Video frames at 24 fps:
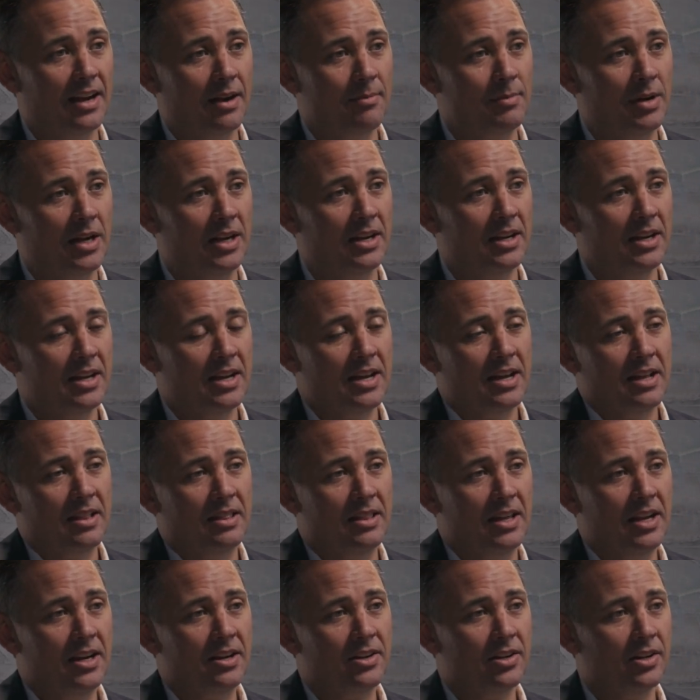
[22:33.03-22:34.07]
I mean,
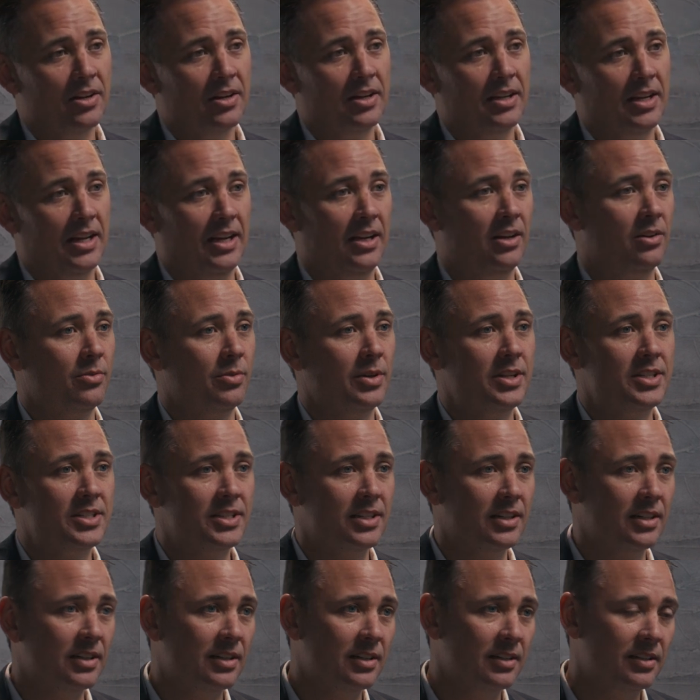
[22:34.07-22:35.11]
they could increase
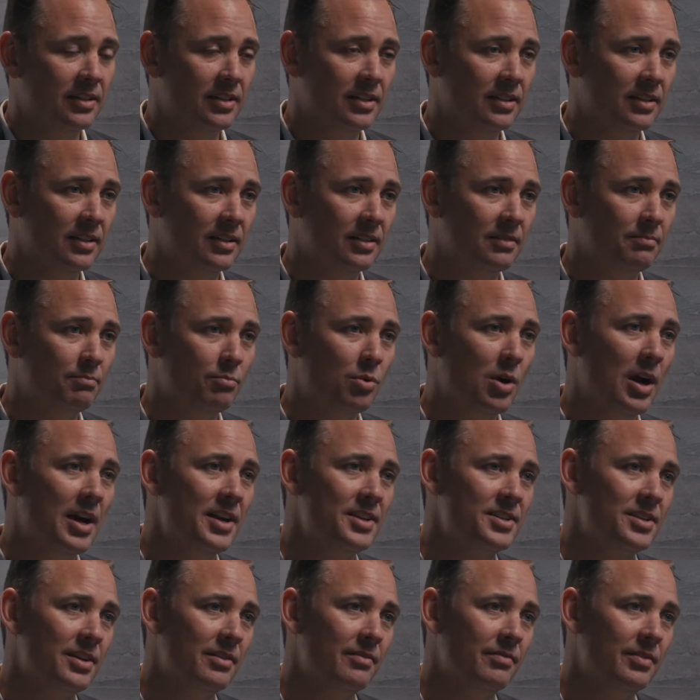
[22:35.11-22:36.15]
the
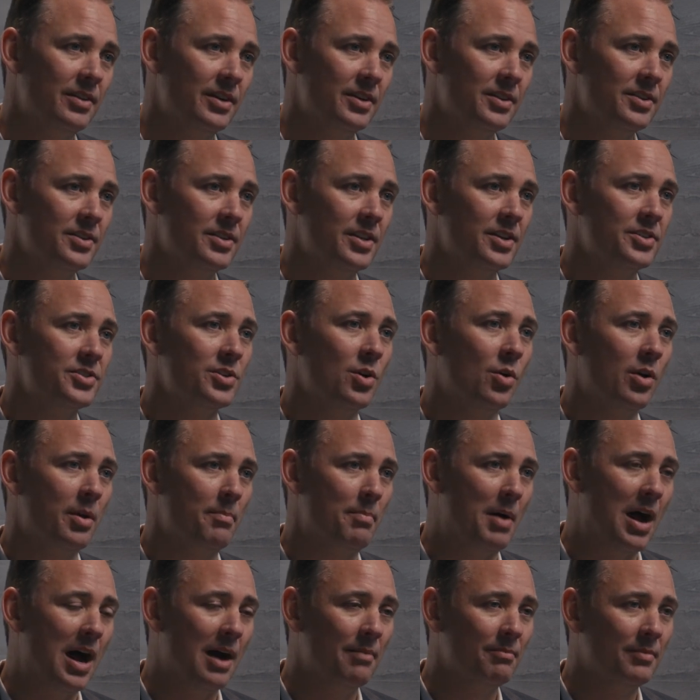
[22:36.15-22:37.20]
price of the soda pop.